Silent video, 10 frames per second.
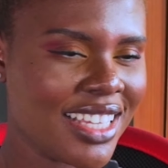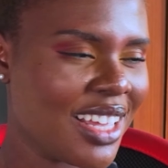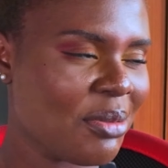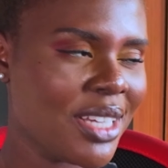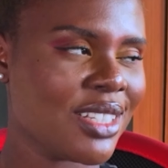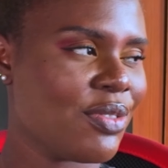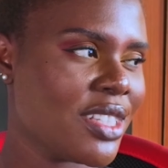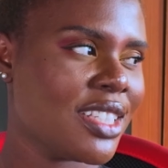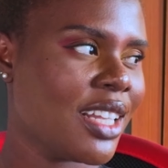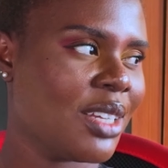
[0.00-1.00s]
Yeah, but it's the
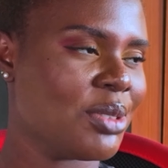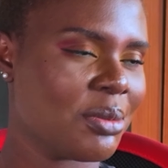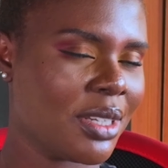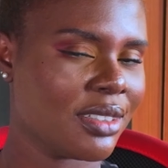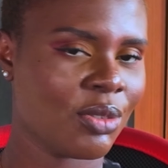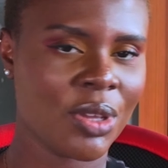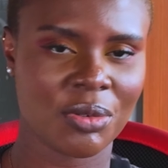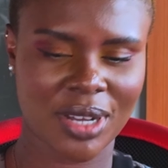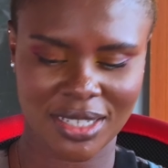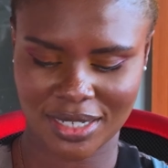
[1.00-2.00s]
first thing that came to mind. Wait,
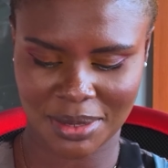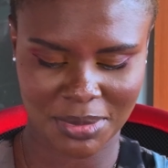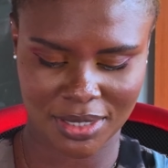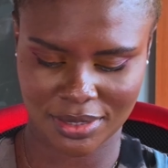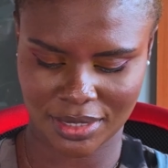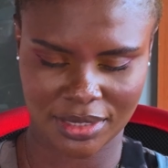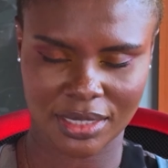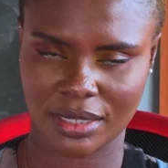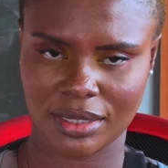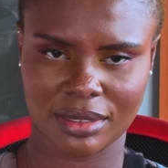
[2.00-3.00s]
why did I make such
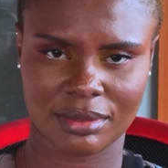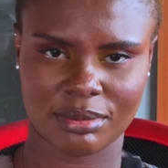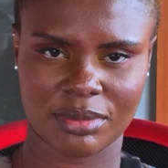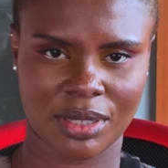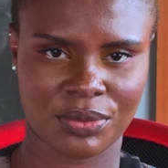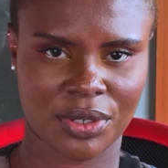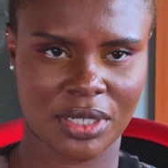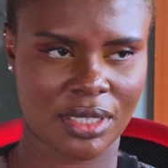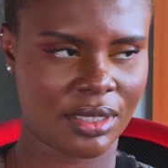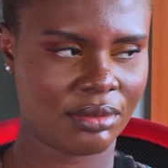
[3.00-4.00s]
a
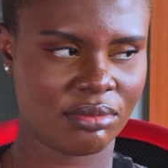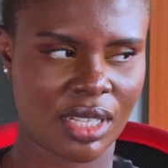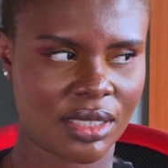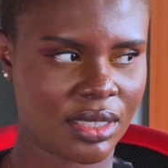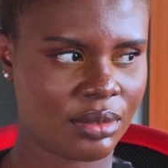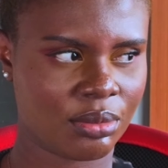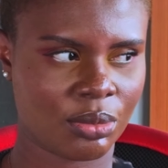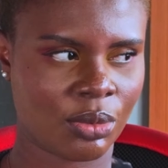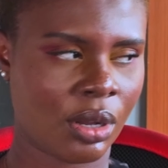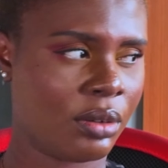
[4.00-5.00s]
very, that's,
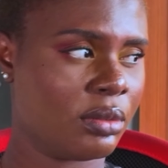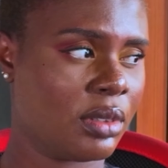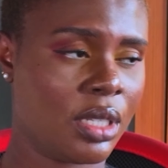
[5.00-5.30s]
wow.